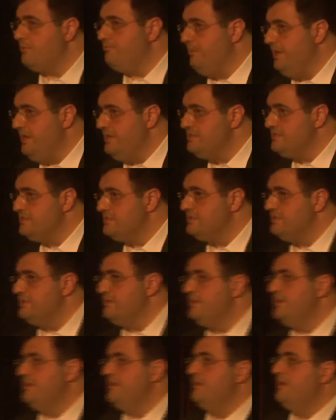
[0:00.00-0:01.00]
pace.
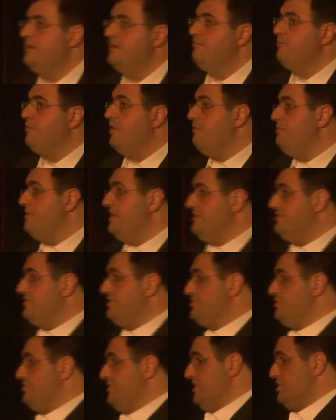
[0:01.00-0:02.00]
Probably it
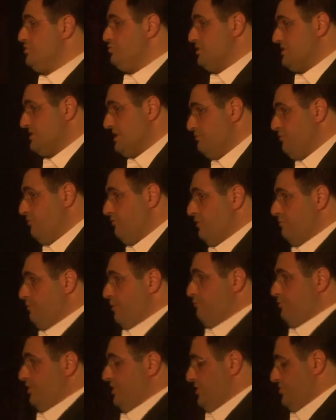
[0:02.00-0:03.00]
resonates with some of the
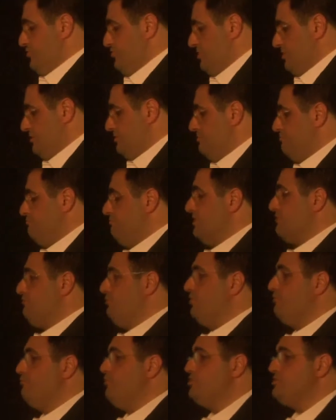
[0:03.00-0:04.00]
population, but
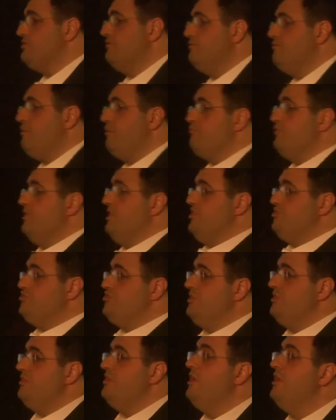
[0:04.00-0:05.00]
for most of the
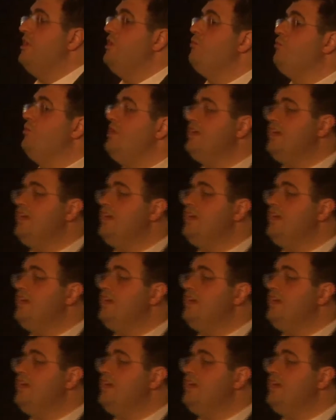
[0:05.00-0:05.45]
population, we